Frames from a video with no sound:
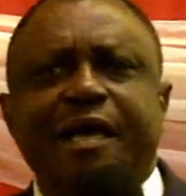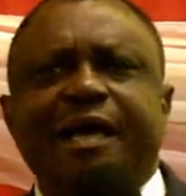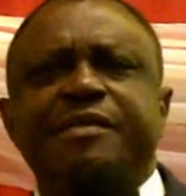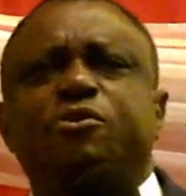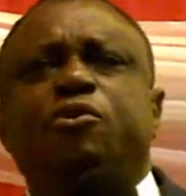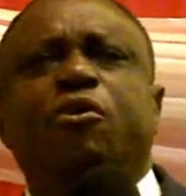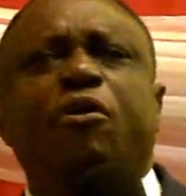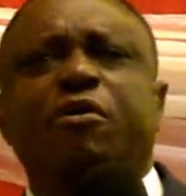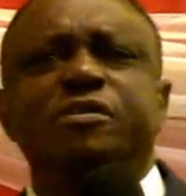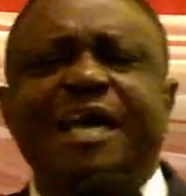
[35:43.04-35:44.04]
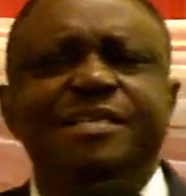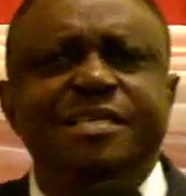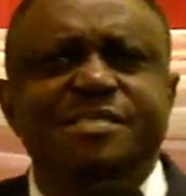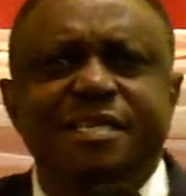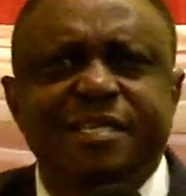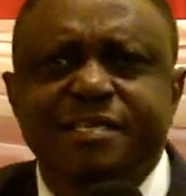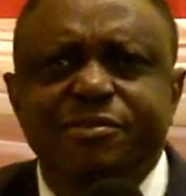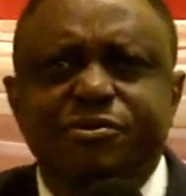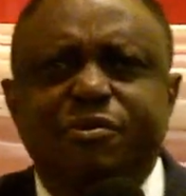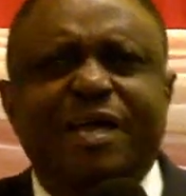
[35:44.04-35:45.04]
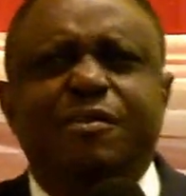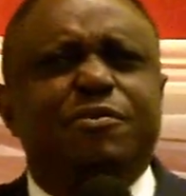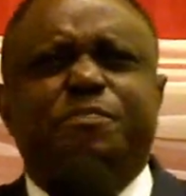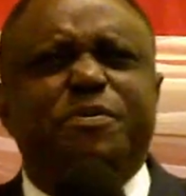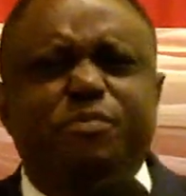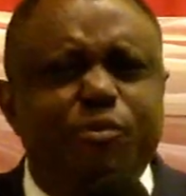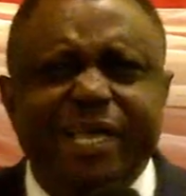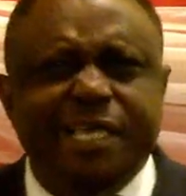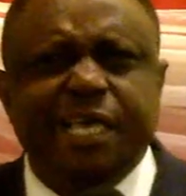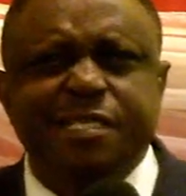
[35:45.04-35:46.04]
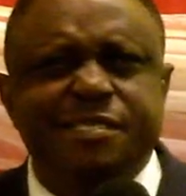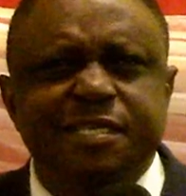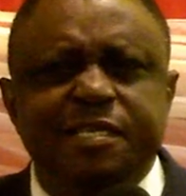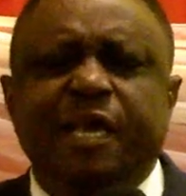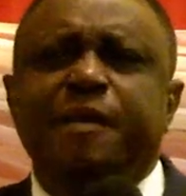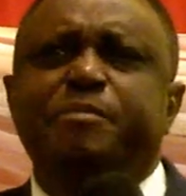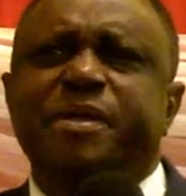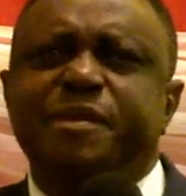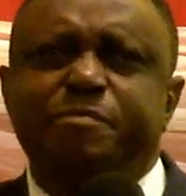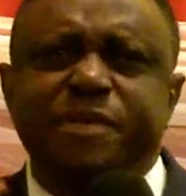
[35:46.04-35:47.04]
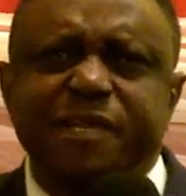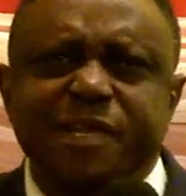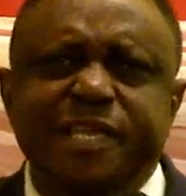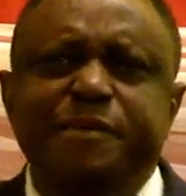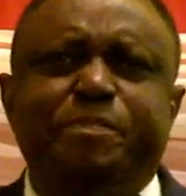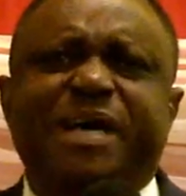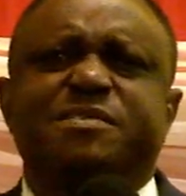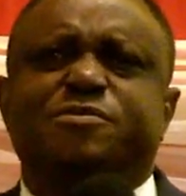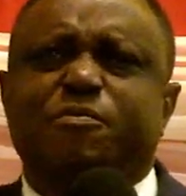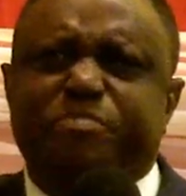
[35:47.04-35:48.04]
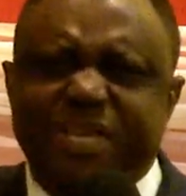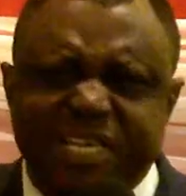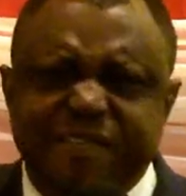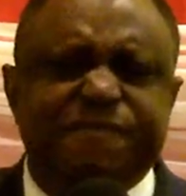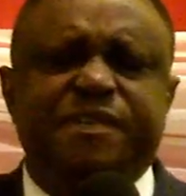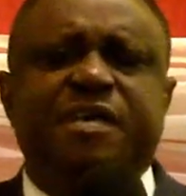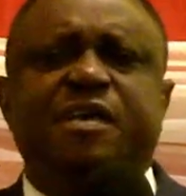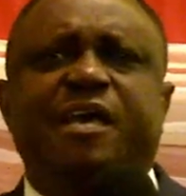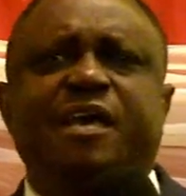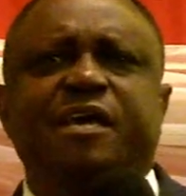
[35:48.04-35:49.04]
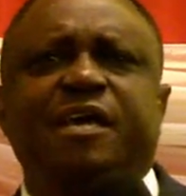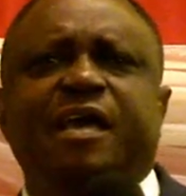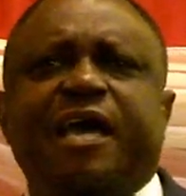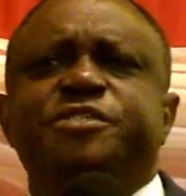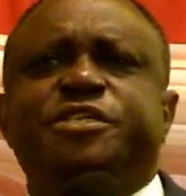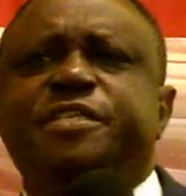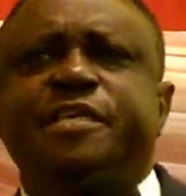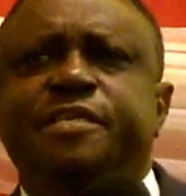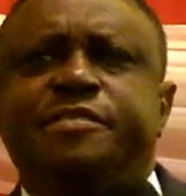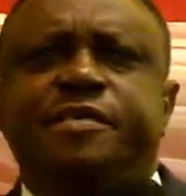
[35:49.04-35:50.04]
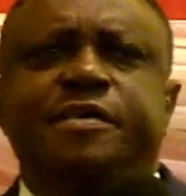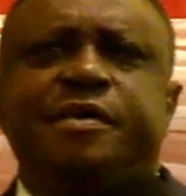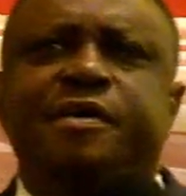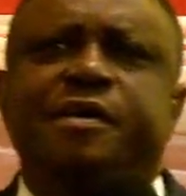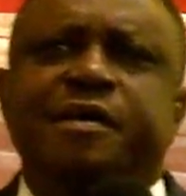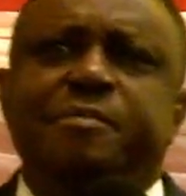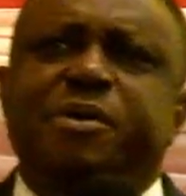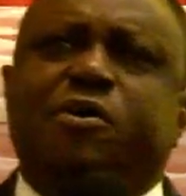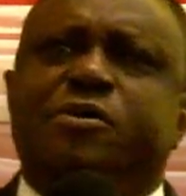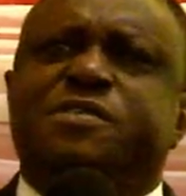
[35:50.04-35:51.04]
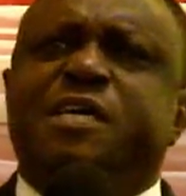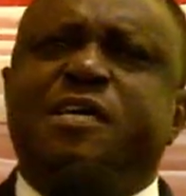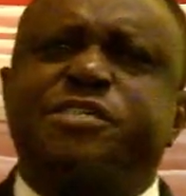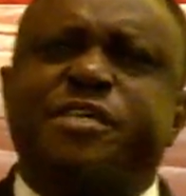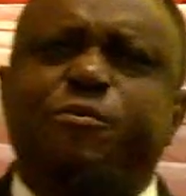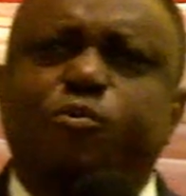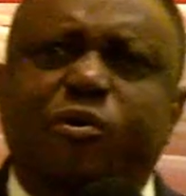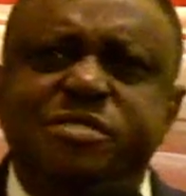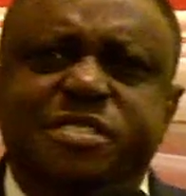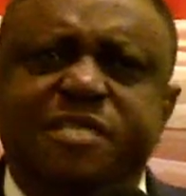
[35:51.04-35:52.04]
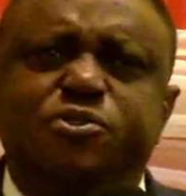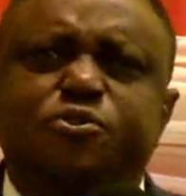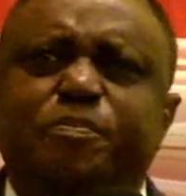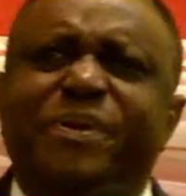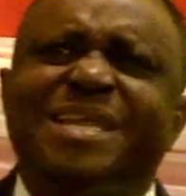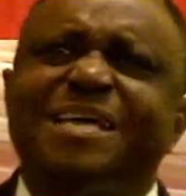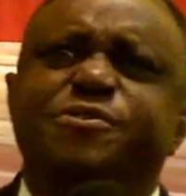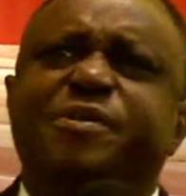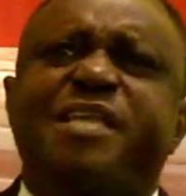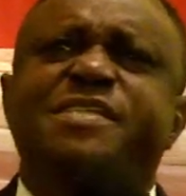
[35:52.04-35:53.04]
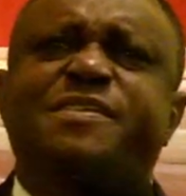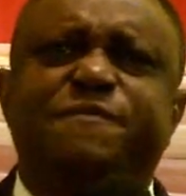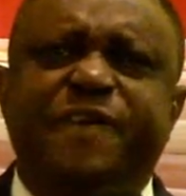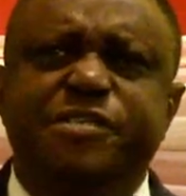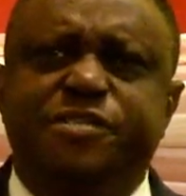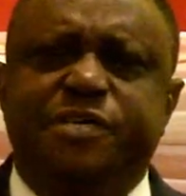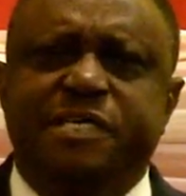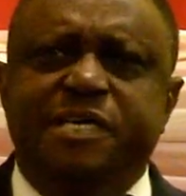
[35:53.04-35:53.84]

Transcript: And God, and they did it. You know, a lot of people were against it, but the lady pastor believed, and she did it because she wanted supernatural intervention.